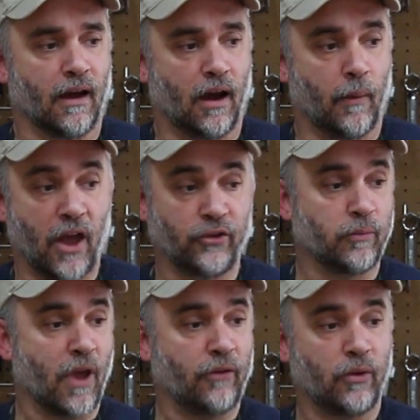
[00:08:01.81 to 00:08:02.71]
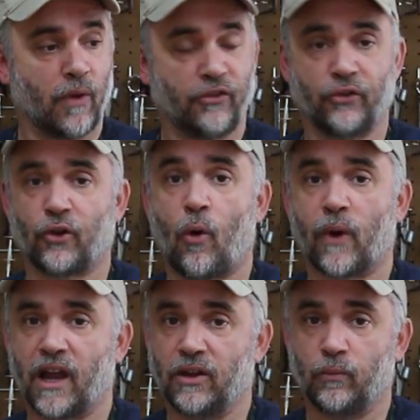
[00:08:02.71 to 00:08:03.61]
Um, as, you, as, you, as you saw
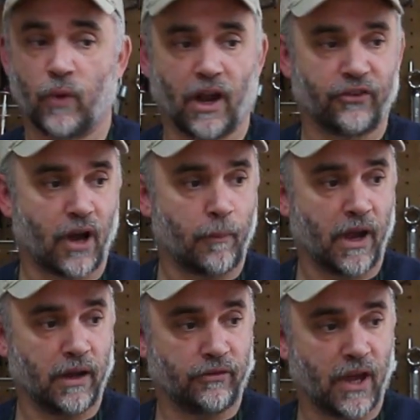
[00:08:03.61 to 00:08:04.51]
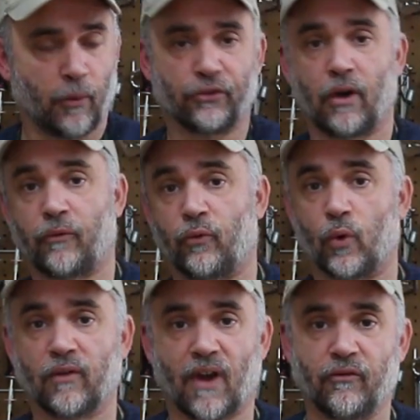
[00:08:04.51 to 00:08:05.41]
when I, when I set up my table saw for
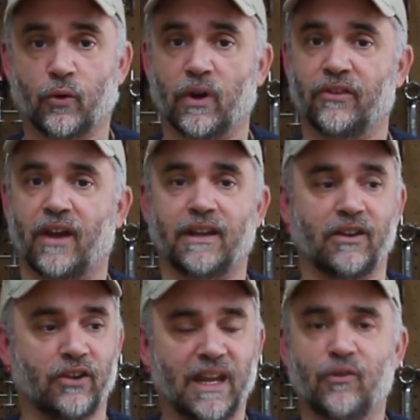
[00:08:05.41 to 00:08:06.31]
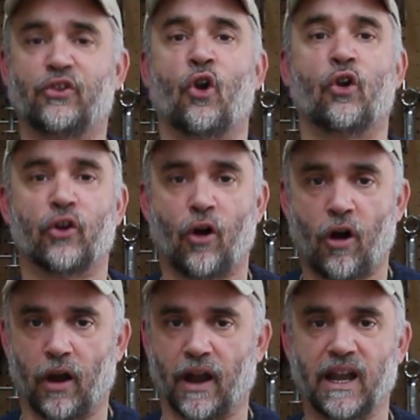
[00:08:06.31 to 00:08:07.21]
45 degrees, I didn't even turn it
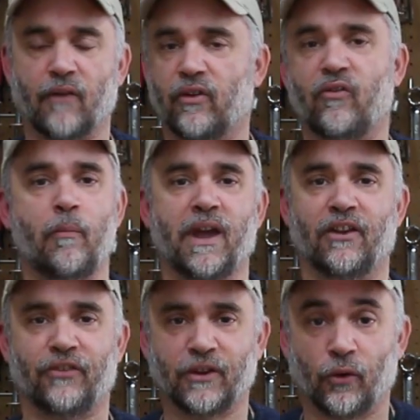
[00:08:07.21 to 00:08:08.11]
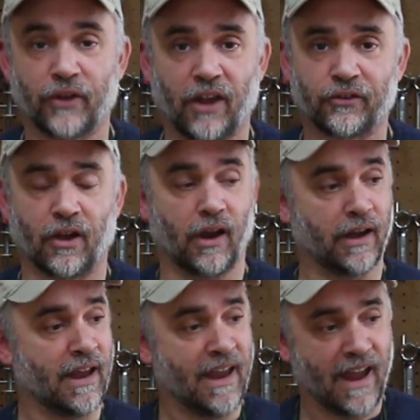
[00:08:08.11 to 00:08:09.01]
on. I never even made a single test
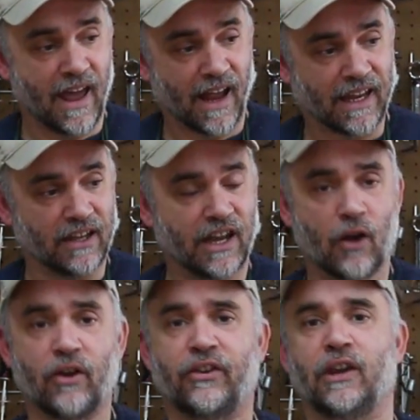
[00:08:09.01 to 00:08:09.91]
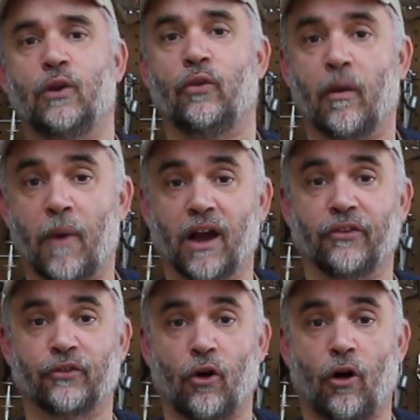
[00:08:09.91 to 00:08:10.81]
cut. And I can guarantee you that my
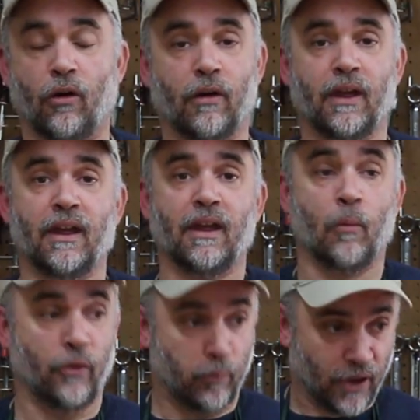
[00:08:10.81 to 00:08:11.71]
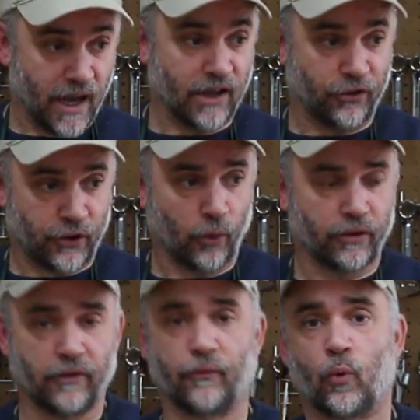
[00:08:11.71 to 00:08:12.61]
saw, the blade is
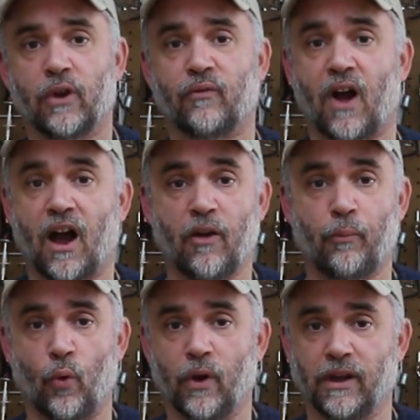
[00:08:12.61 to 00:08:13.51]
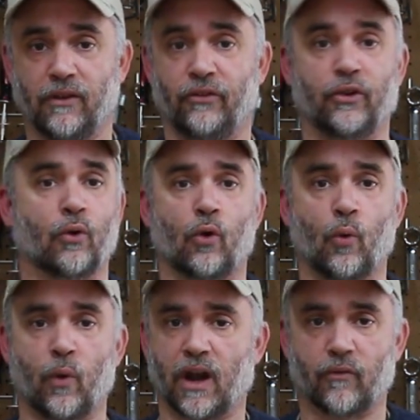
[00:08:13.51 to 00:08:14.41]
tilted to
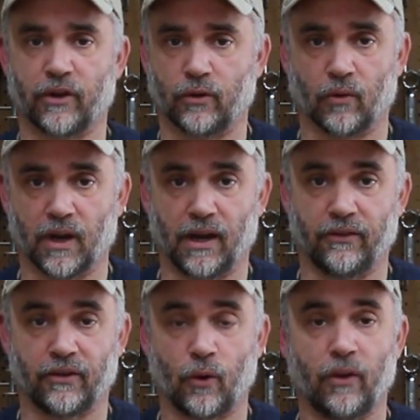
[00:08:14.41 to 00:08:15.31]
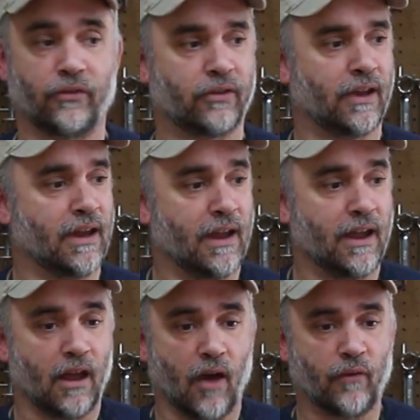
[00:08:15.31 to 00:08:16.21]
45.0 whatever degrees. So it's,
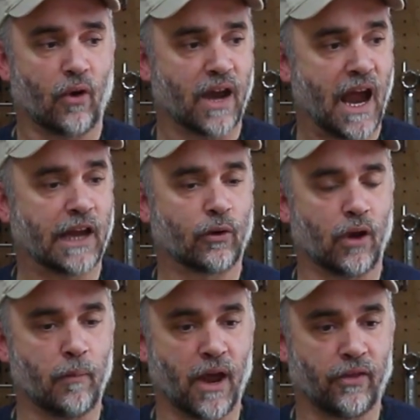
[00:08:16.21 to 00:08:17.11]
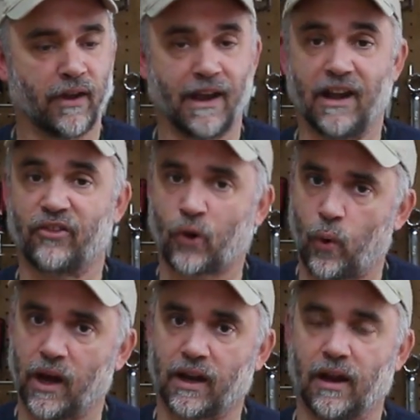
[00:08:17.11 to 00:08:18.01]
a very accurate method and it's
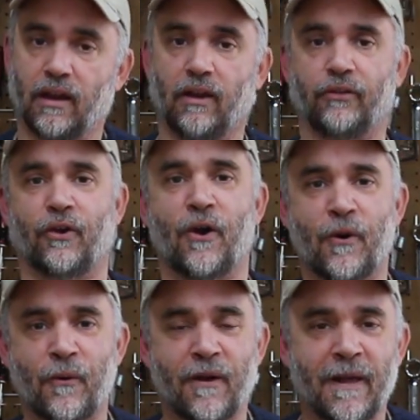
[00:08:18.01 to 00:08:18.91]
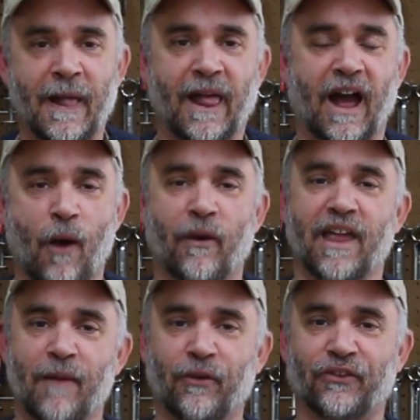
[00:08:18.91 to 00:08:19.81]
quick. So I
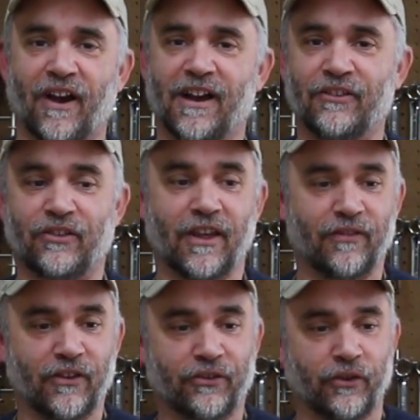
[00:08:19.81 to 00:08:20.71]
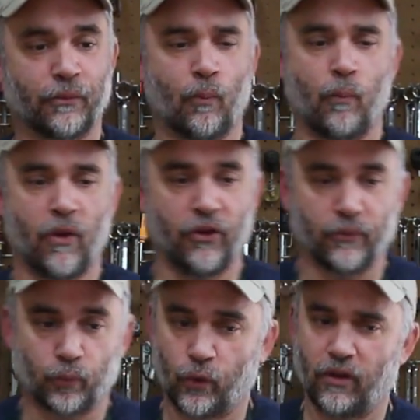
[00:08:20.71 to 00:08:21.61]
wanna emphasize that this is,
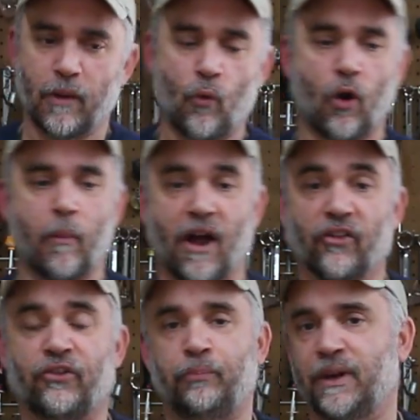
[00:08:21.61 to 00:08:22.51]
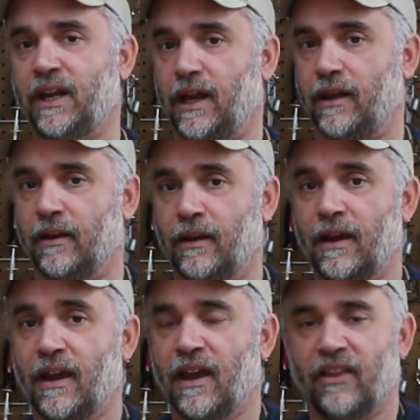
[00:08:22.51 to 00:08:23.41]
is really more about speed.
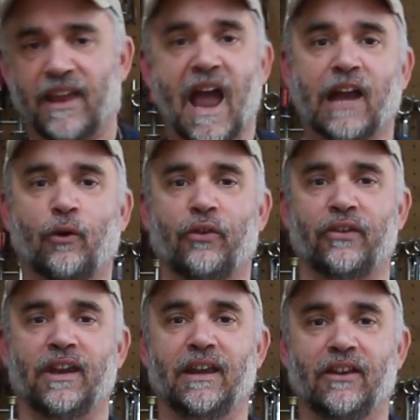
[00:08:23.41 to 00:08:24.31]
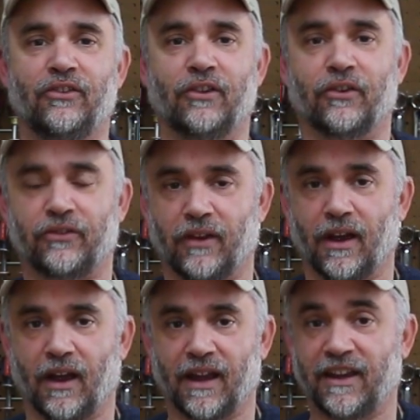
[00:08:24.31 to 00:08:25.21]
The accuracy is just
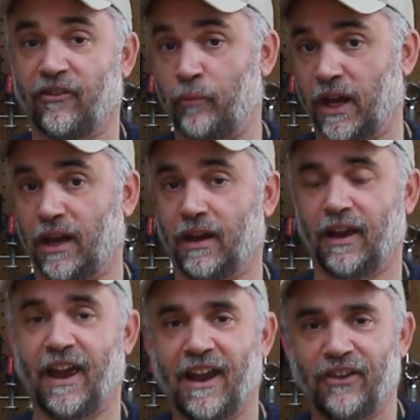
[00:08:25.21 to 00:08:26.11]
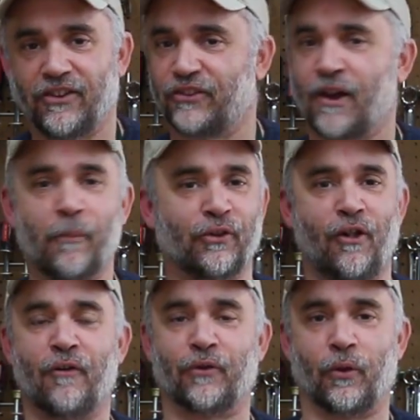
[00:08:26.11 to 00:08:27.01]
a, a give me. It, it, just comes
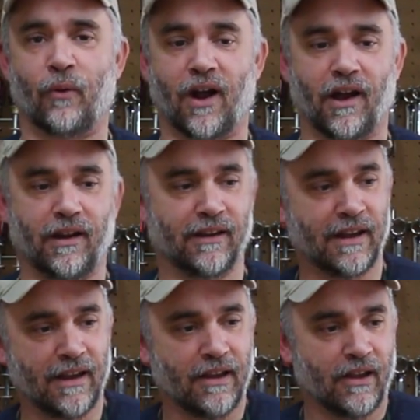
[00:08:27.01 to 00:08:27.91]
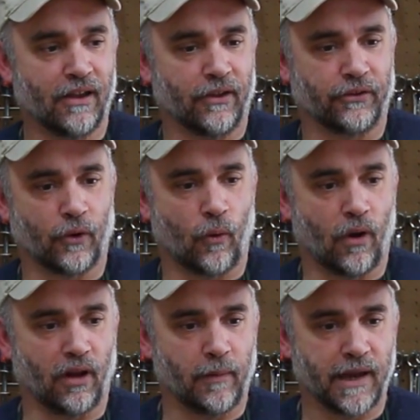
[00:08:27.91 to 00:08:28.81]
along for the ride.
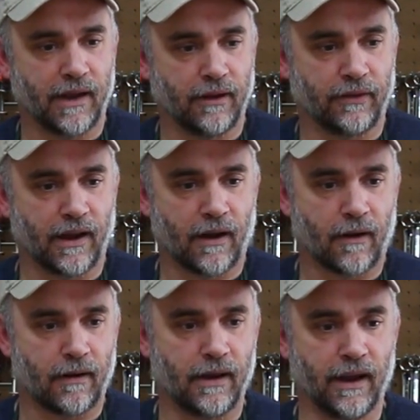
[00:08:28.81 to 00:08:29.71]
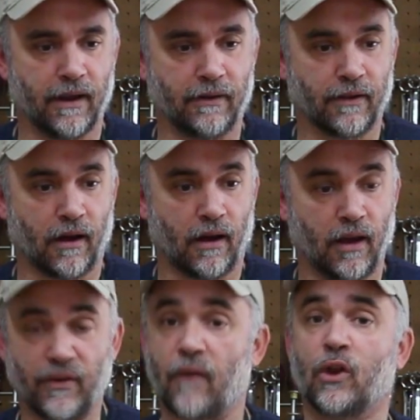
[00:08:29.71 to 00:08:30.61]
So uh, let me end it there. And
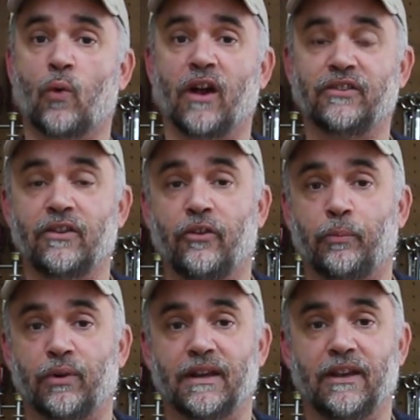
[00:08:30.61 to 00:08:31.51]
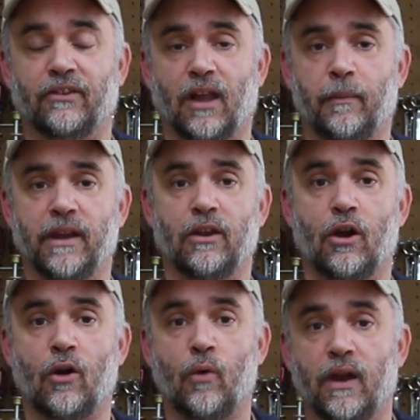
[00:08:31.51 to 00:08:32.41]
uh, if you have any questions, please let me
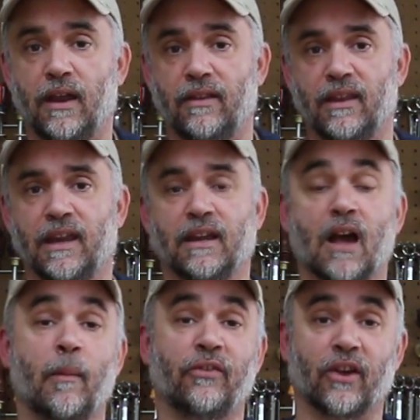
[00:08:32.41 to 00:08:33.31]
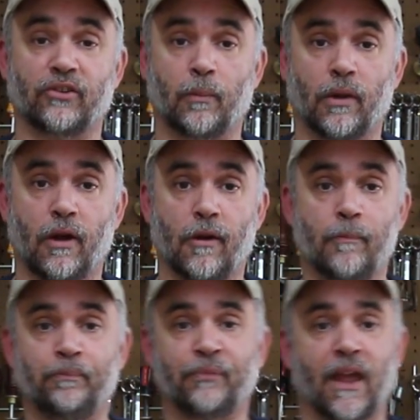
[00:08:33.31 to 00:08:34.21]
know in the comment section
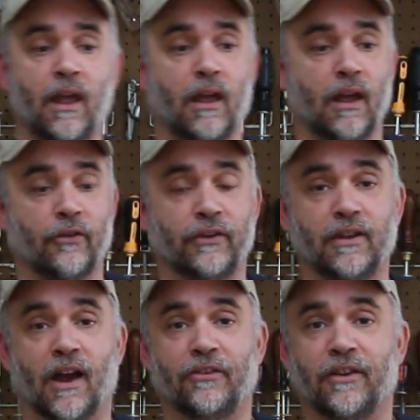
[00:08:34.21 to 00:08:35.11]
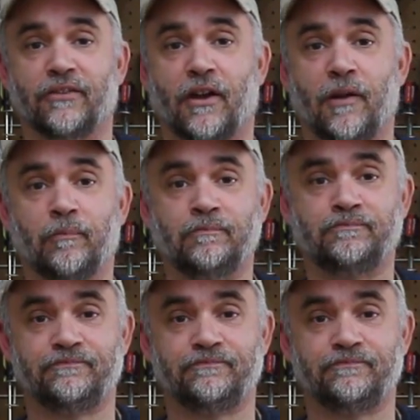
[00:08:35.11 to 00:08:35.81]
below. See you guys next time.